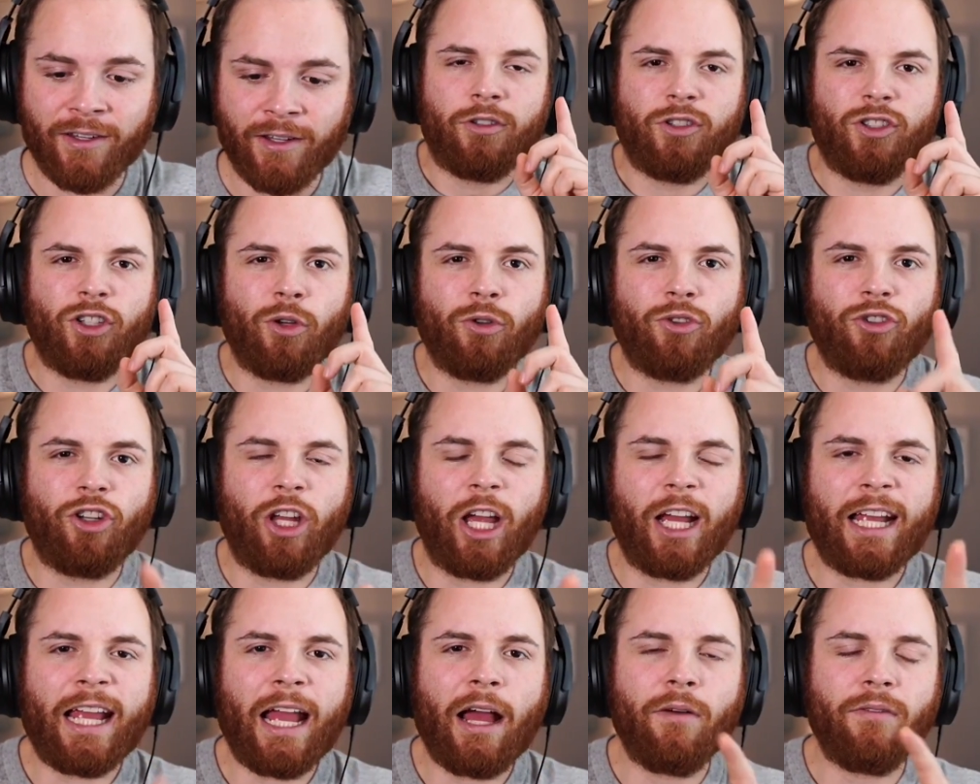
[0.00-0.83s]
So
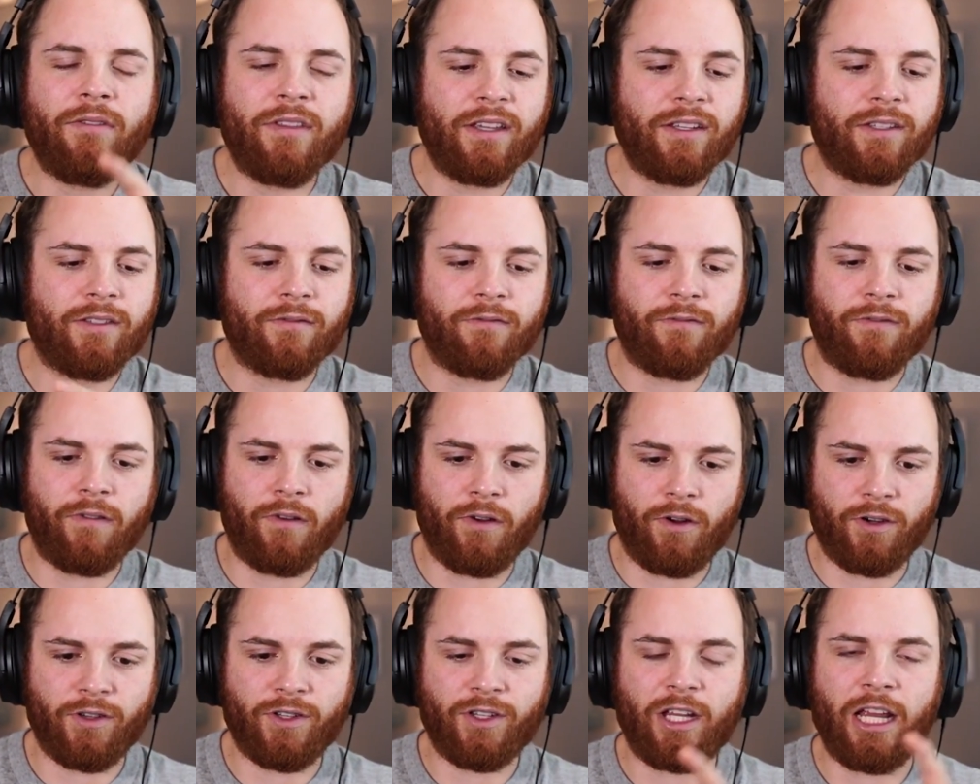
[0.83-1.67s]
check out this
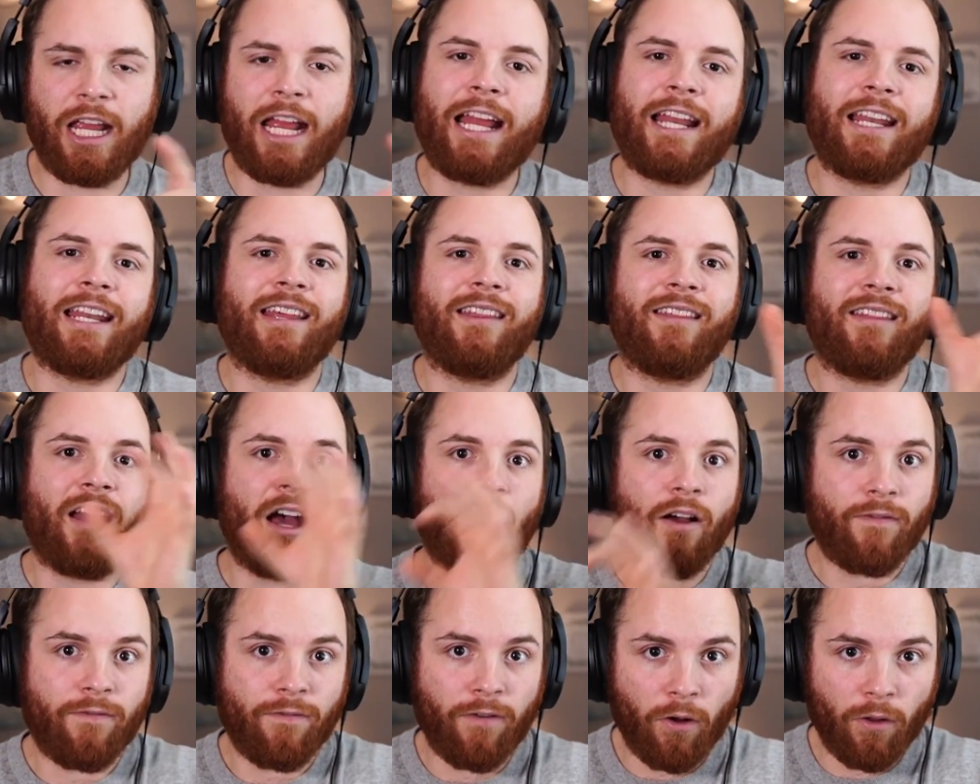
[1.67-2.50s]
verse and the
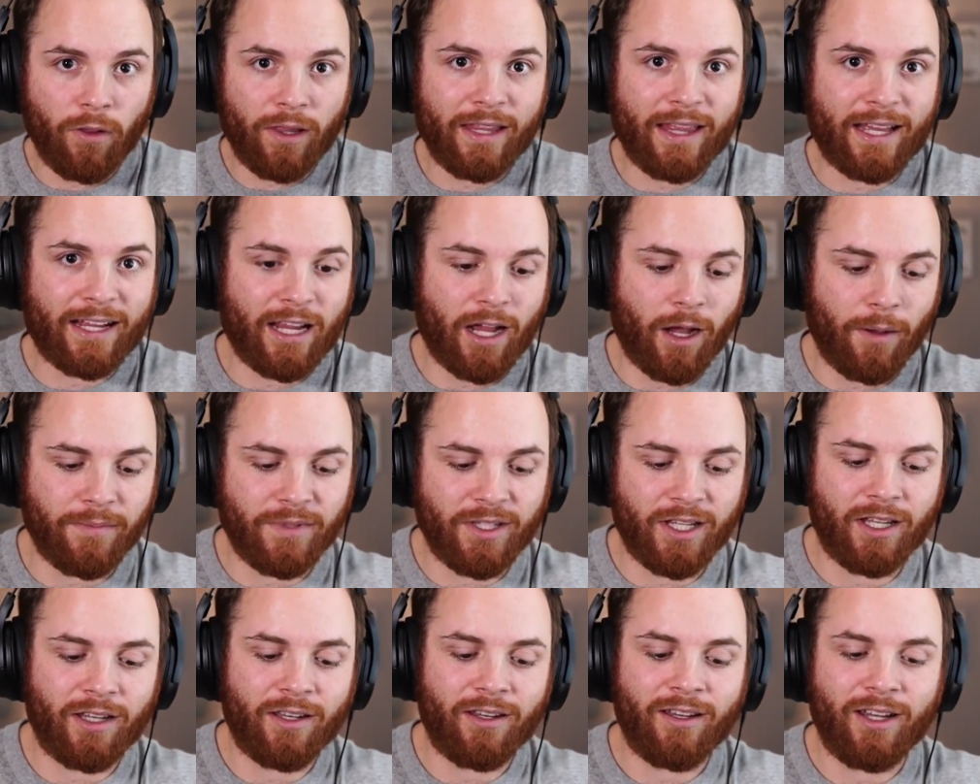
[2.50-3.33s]
Foley that comes
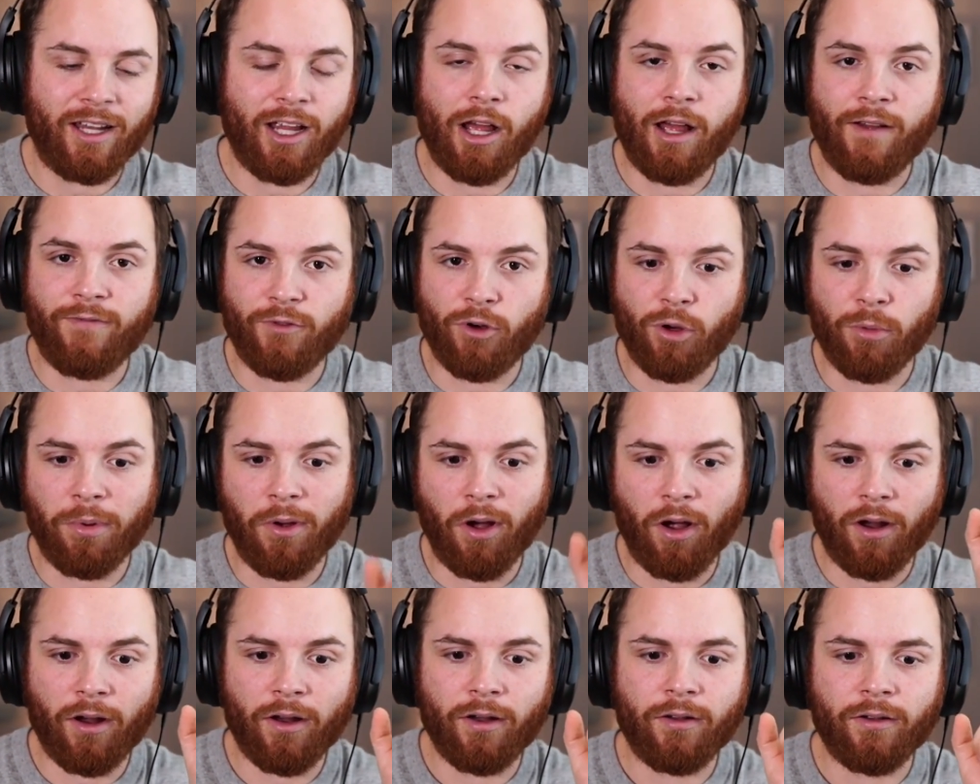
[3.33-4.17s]
in after a bar.